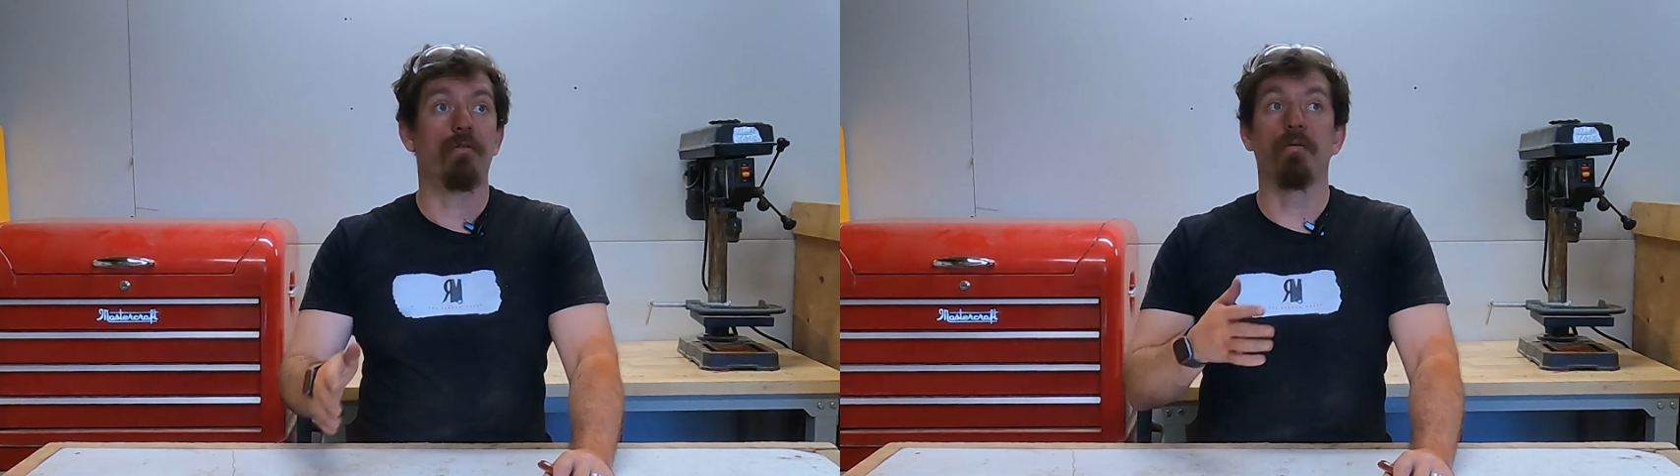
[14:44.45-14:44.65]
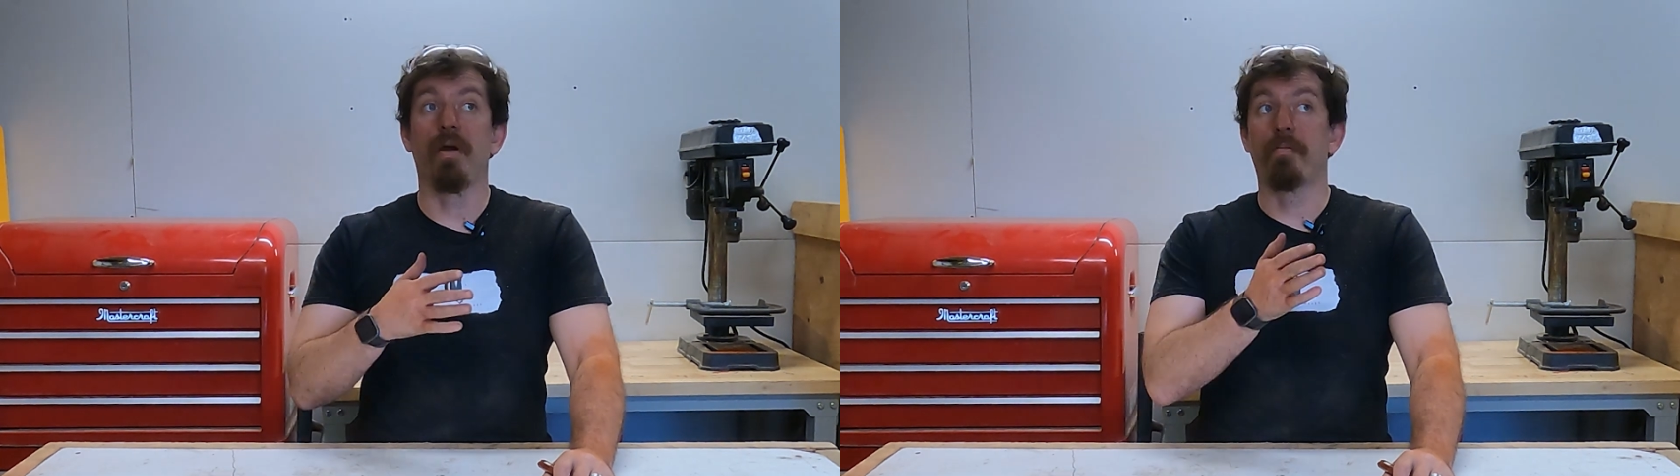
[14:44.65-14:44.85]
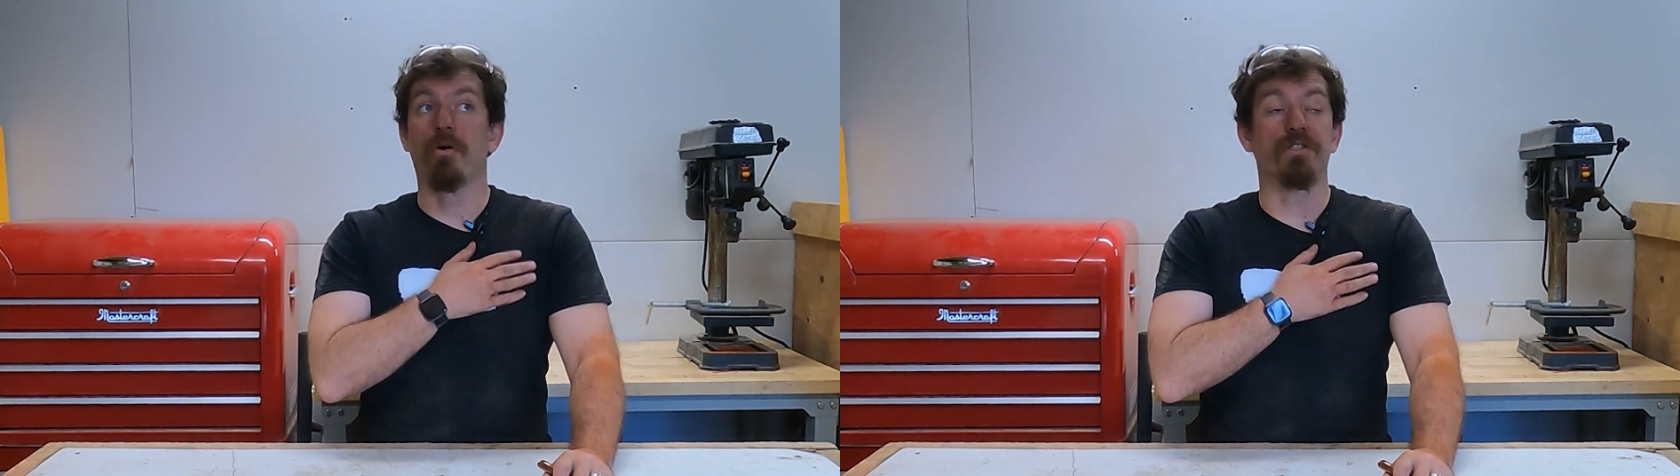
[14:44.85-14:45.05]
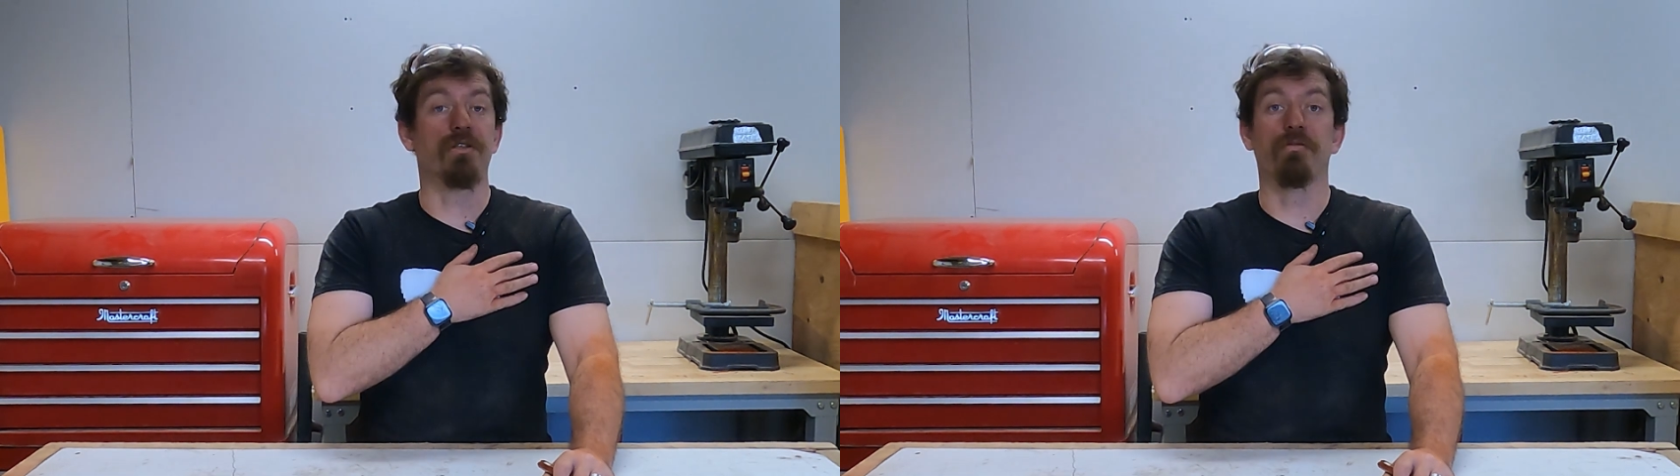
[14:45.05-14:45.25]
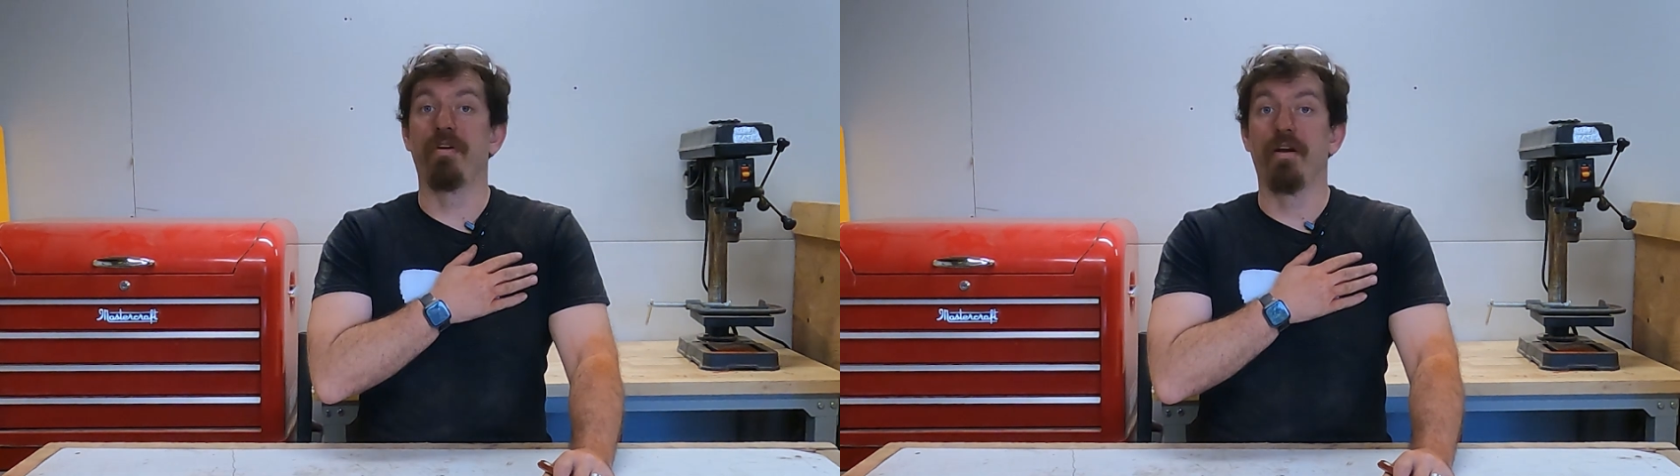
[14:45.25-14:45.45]
of my
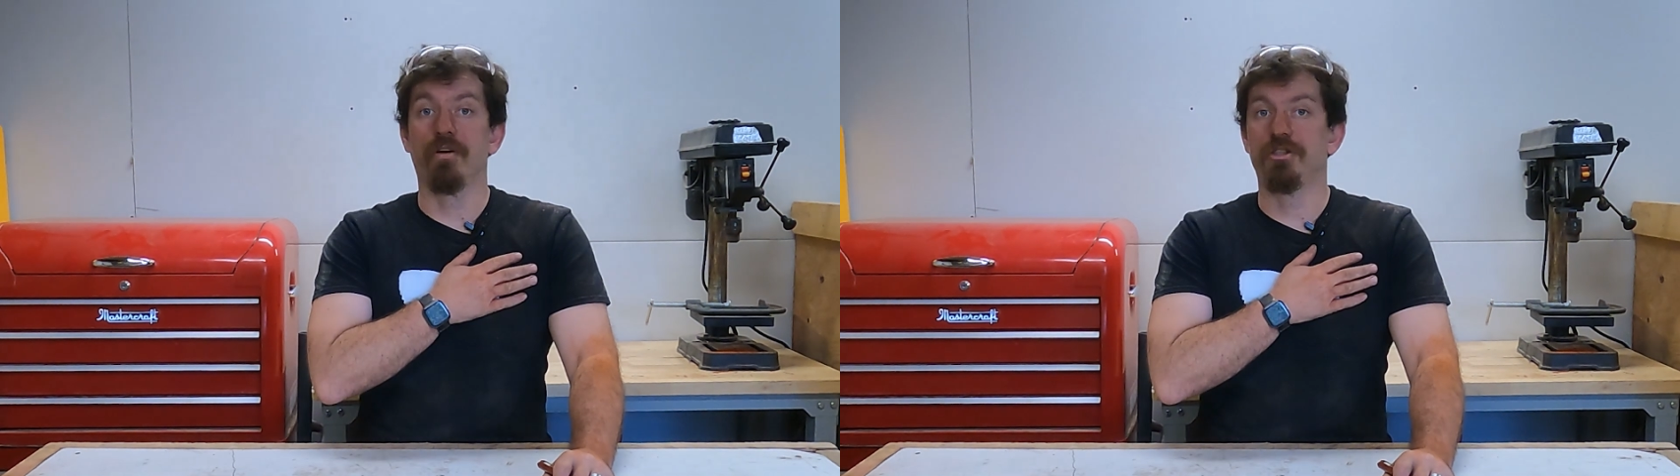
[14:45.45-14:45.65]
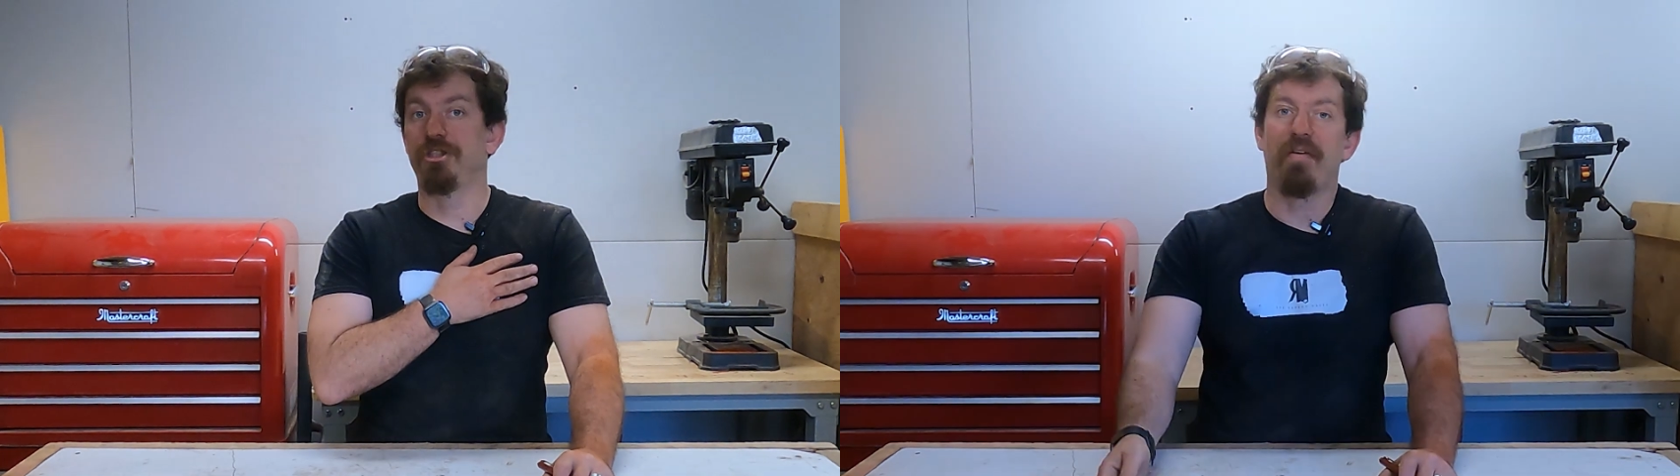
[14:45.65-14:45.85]
personal favorites.